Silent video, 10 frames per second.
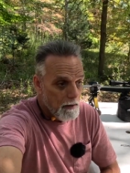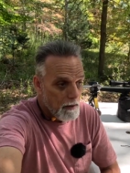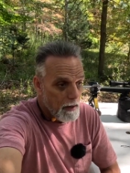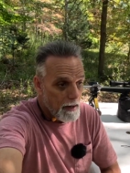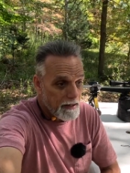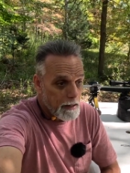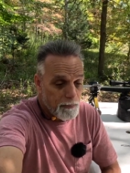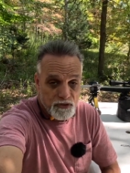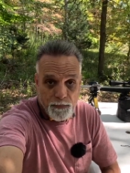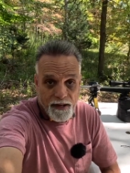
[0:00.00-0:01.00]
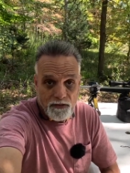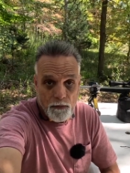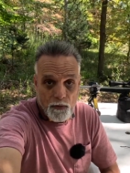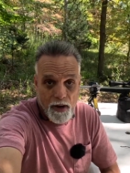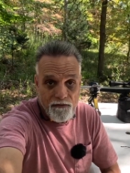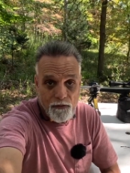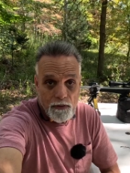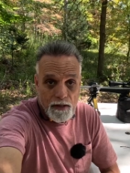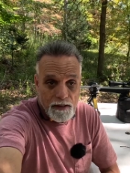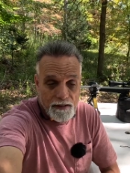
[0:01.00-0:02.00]
A couple specs on the rifle.
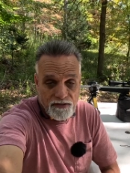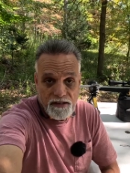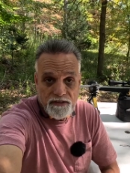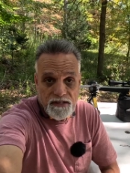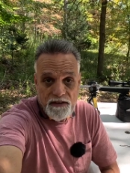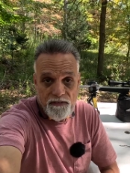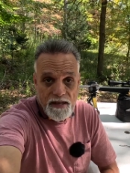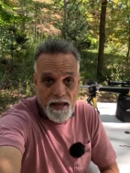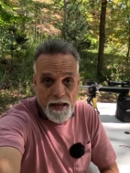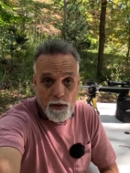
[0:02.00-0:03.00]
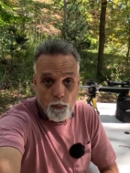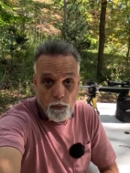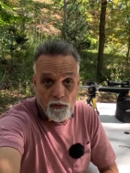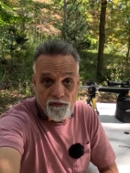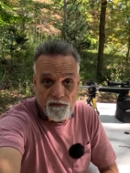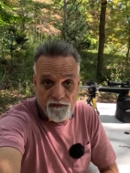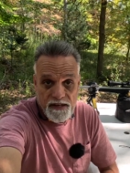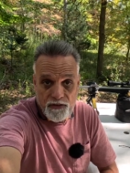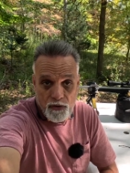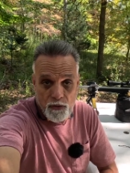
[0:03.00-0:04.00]
It is a CVA Wolf
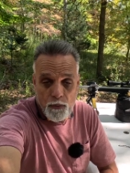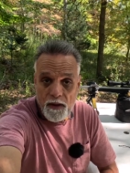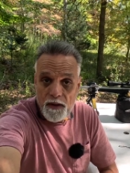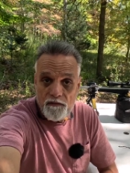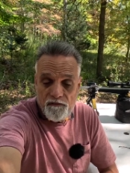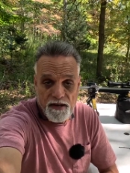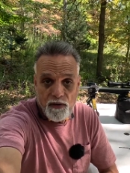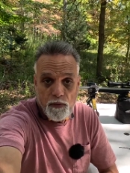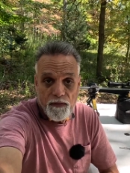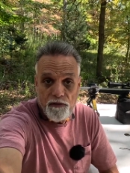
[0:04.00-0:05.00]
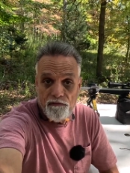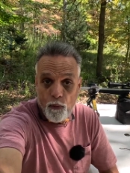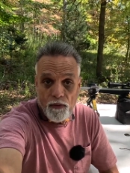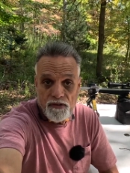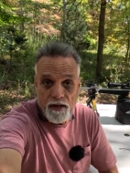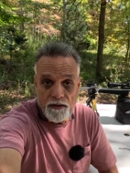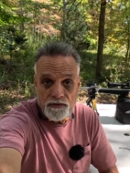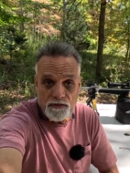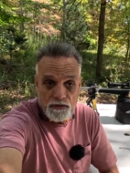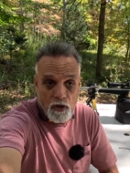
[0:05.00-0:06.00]
V2 fitted with a
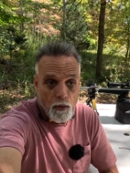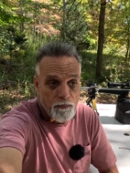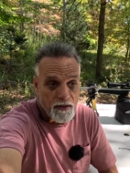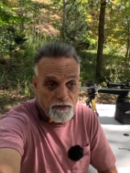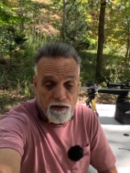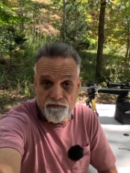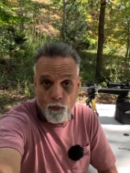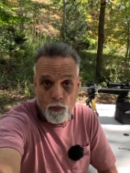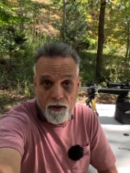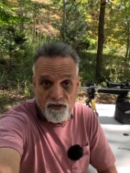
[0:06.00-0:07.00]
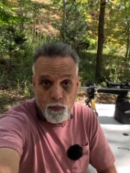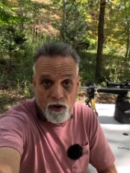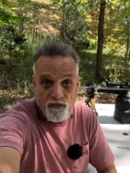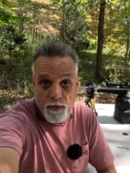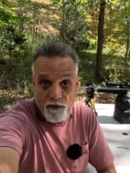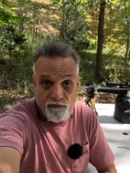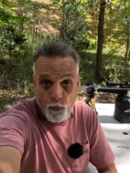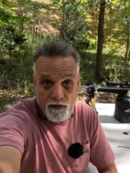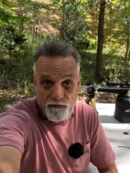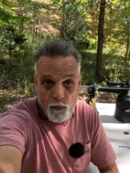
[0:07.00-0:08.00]
Vortex scope. That's a 4x12 by
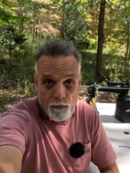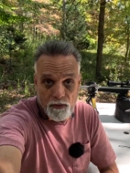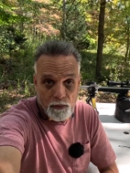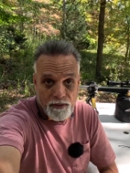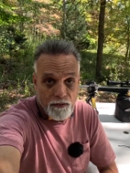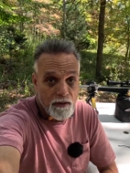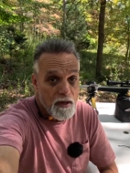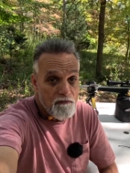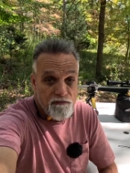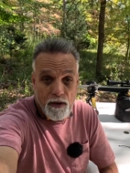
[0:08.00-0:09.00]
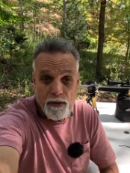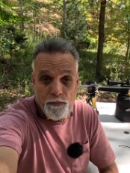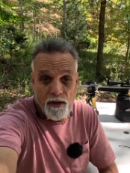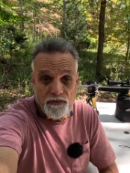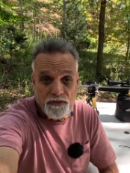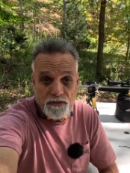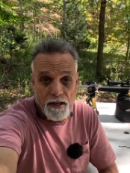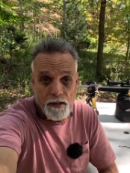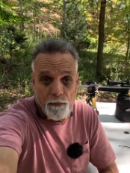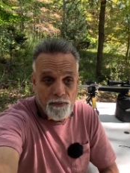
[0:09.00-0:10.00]
44 millimeter. Very budget
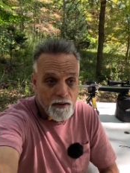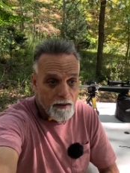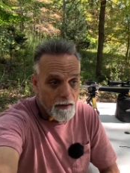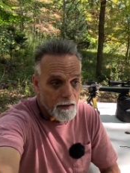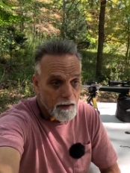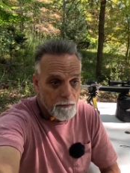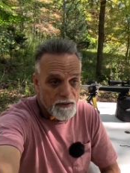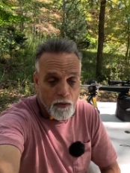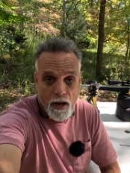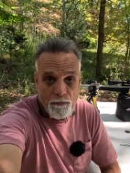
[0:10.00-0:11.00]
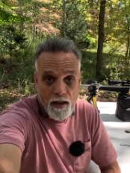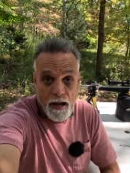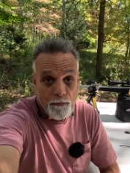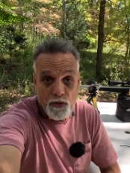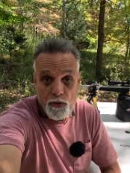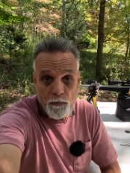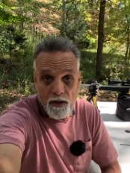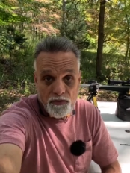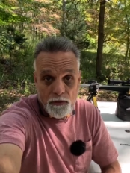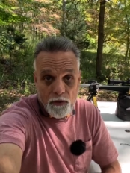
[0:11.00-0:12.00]
setup. I'm new to
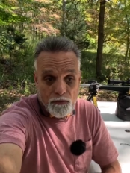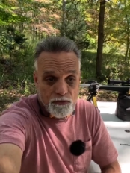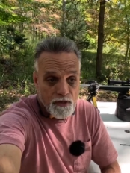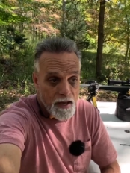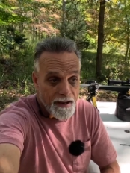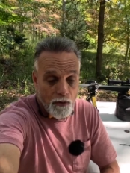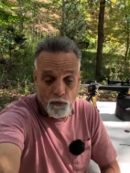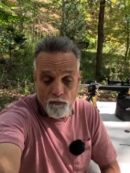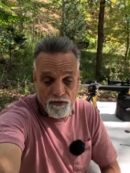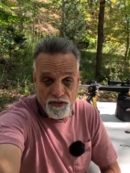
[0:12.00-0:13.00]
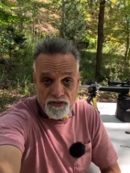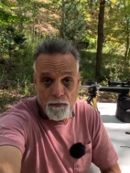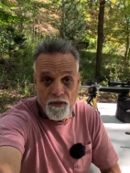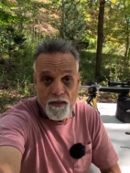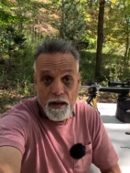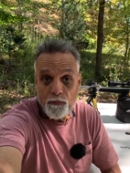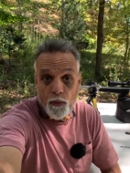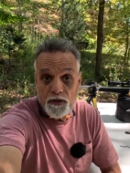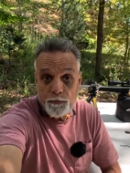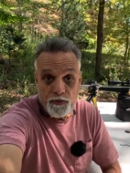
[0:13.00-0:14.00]
muzzleloaders. I don't know if this is something that I'm
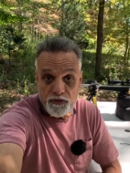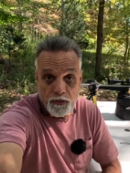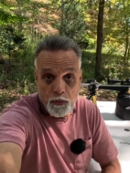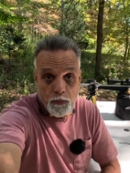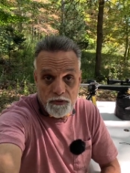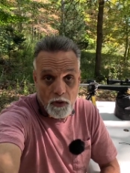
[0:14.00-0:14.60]
going to pursue,